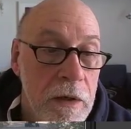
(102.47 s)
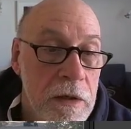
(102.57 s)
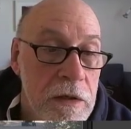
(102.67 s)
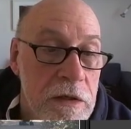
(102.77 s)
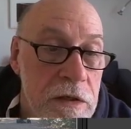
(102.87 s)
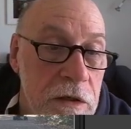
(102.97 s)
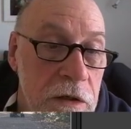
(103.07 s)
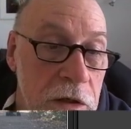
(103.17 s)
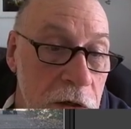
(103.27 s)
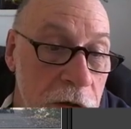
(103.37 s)

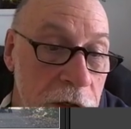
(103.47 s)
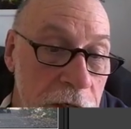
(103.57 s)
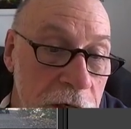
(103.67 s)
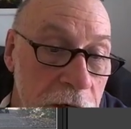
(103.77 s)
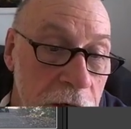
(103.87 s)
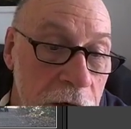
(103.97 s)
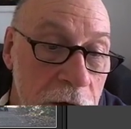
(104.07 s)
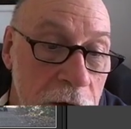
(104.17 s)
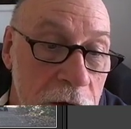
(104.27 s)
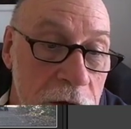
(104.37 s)
So, and
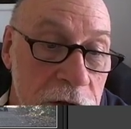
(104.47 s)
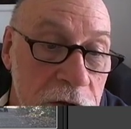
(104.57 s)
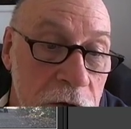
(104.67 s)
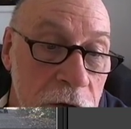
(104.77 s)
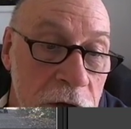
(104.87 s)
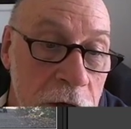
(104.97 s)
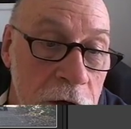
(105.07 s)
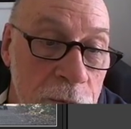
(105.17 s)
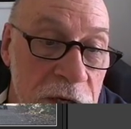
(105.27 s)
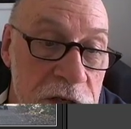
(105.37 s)
here also there's a
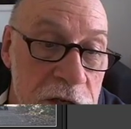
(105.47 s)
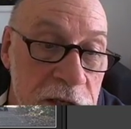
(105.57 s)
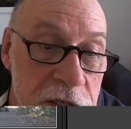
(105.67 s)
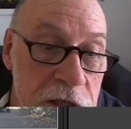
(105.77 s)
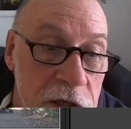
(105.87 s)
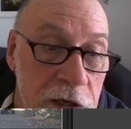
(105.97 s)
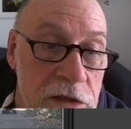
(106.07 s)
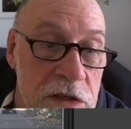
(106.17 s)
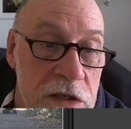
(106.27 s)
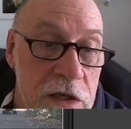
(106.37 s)
little piece of that sign
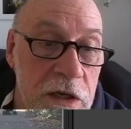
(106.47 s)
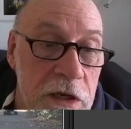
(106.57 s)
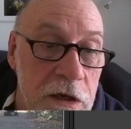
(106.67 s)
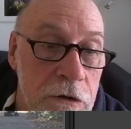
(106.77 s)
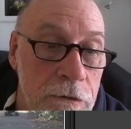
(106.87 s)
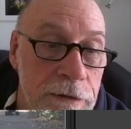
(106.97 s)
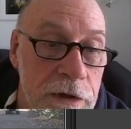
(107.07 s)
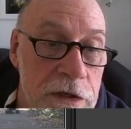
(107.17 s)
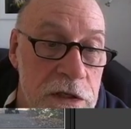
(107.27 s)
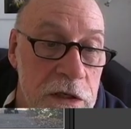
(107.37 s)
sticking out over
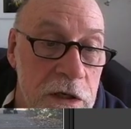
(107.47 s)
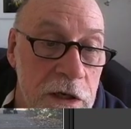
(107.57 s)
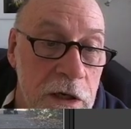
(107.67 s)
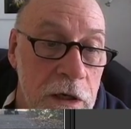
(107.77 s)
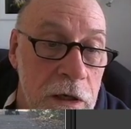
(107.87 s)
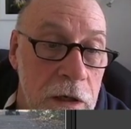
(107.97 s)
the side.